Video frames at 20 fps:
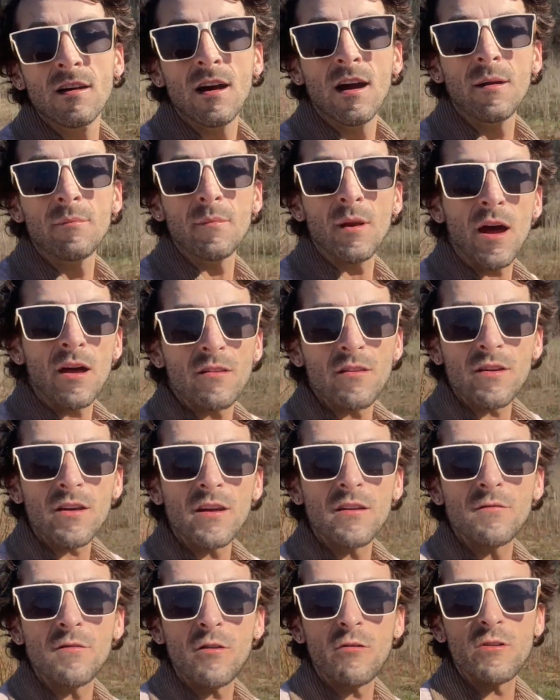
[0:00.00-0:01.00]
I'm not
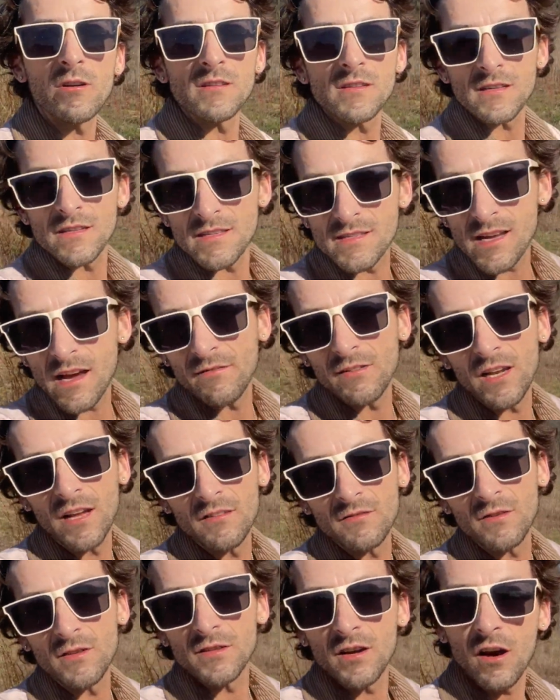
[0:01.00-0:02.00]
looking forward to the
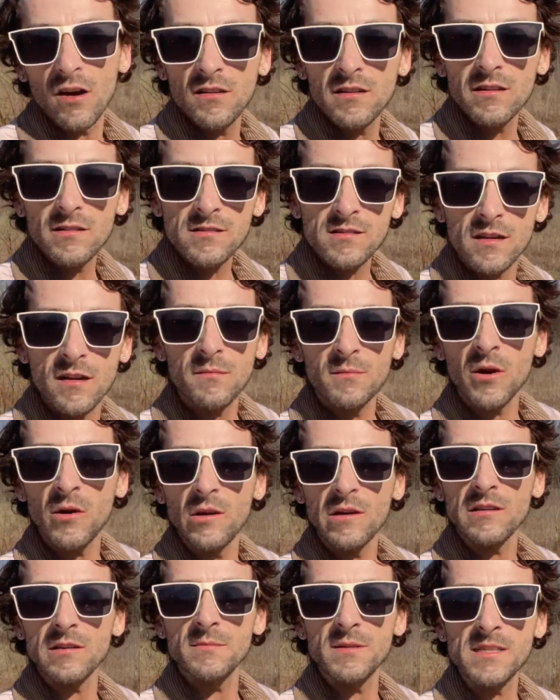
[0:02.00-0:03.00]
$700 that I'm
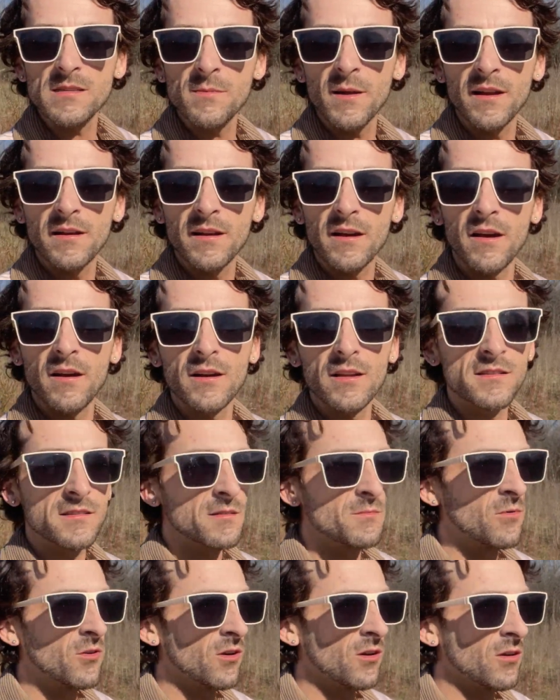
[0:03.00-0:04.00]
going to be spending on it
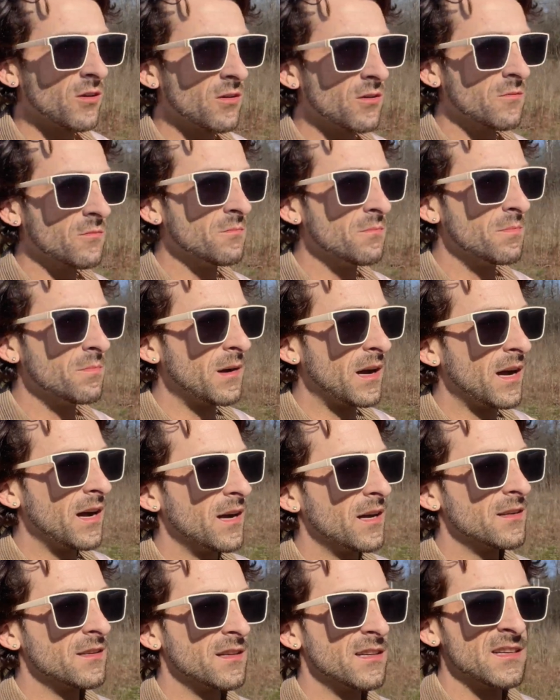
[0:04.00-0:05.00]
tomorrow
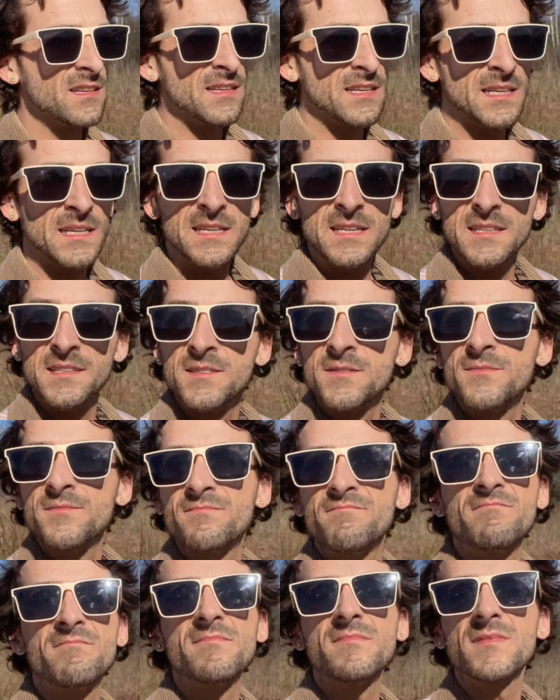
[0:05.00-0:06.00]
but
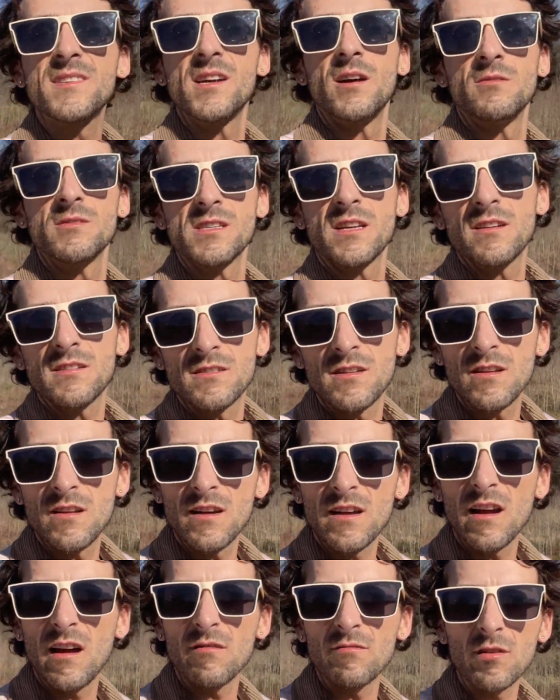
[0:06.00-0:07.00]
it's always good to
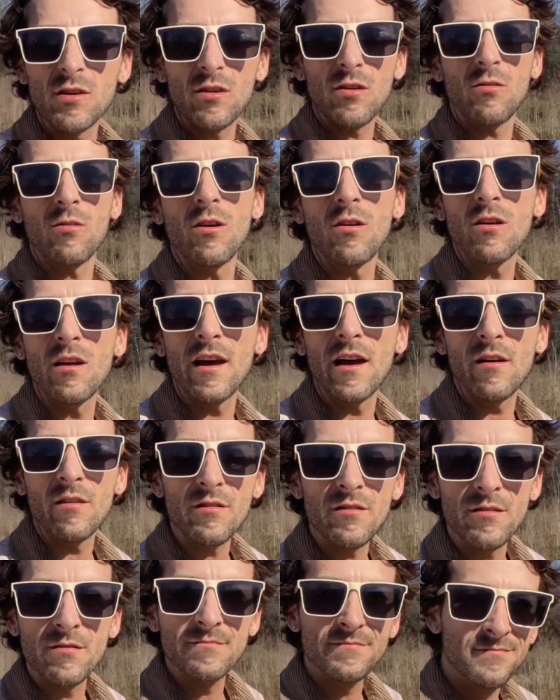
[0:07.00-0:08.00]
look after your oral
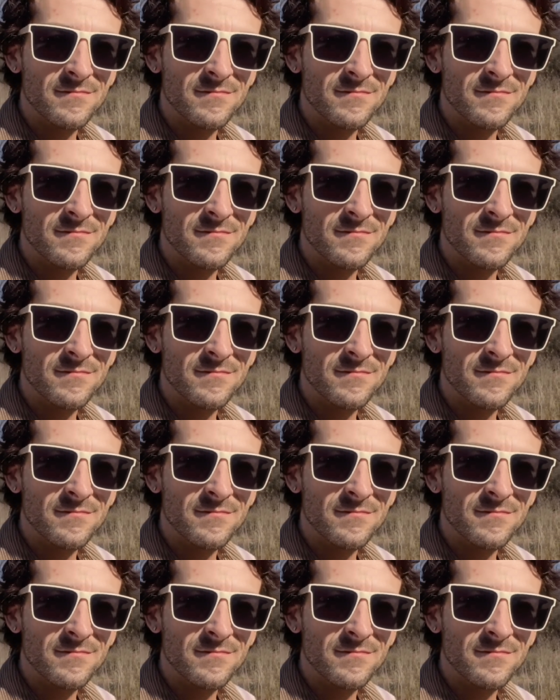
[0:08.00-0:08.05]
health